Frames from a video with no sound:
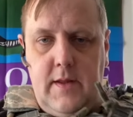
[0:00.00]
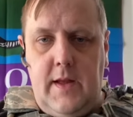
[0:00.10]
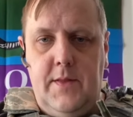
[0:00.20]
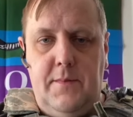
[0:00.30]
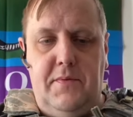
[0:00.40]

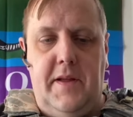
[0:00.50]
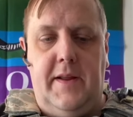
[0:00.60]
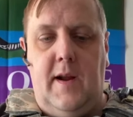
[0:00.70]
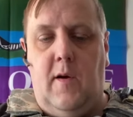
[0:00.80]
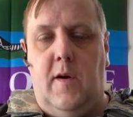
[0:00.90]
in the plate
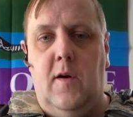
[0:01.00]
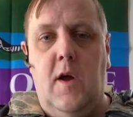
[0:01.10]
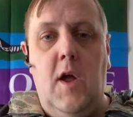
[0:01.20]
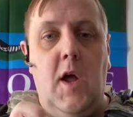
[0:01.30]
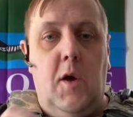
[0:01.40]
carrier
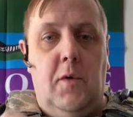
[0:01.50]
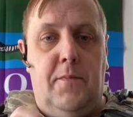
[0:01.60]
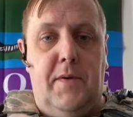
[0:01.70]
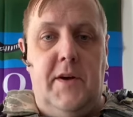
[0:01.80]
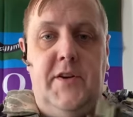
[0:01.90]

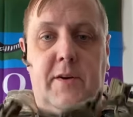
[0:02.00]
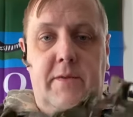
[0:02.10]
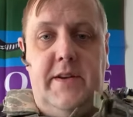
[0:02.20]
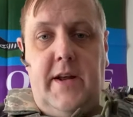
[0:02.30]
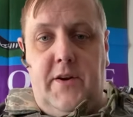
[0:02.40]
with bungee
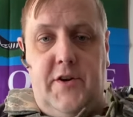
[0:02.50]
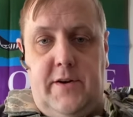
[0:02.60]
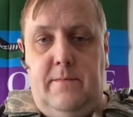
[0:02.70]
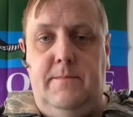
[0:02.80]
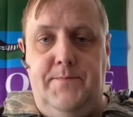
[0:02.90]

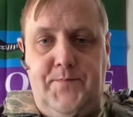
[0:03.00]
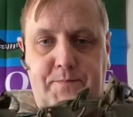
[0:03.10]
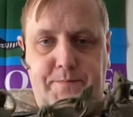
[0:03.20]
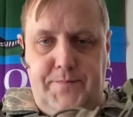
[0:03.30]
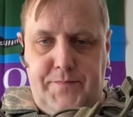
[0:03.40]
retention.
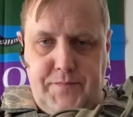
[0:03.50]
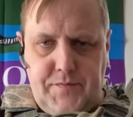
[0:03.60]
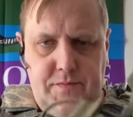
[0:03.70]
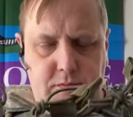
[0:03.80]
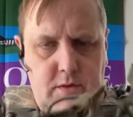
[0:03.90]

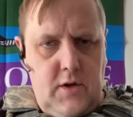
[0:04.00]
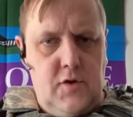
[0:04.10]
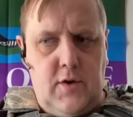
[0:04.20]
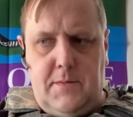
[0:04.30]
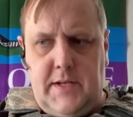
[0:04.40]
The
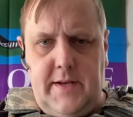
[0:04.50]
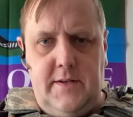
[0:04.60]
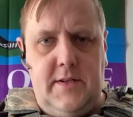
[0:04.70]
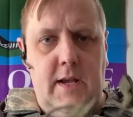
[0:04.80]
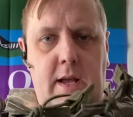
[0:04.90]
trouble
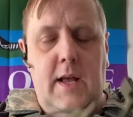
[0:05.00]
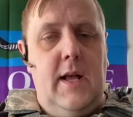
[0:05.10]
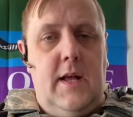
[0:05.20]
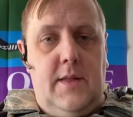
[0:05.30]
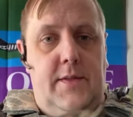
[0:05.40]
is,
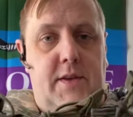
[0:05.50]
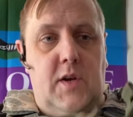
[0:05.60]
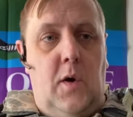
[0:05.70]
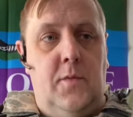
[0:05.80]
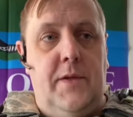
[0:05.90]
this
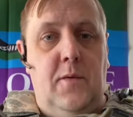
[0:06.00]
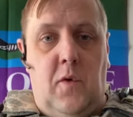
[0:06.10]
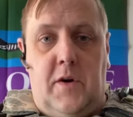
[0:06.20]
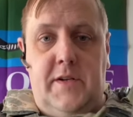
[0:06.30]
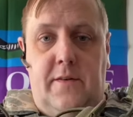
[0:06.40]
only
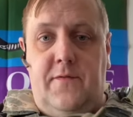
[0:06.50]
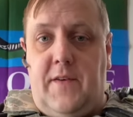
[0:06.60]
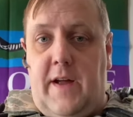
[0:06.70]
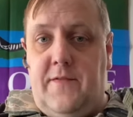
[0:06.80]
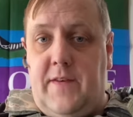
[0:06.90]
works on
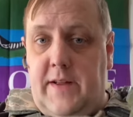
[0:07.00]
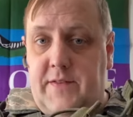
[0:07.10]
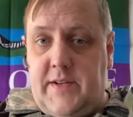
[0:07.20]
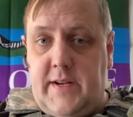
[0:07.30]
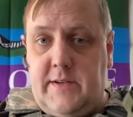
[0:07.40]

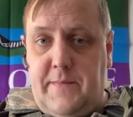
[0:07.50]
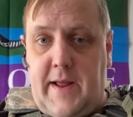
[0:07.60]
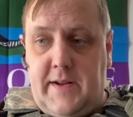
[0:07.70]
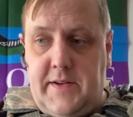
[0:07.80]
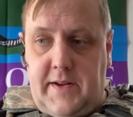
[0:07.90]
5.56
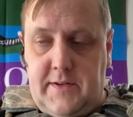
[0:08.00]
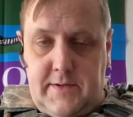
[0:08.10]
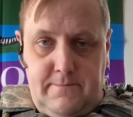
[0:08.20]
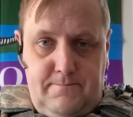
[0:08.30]
magazines.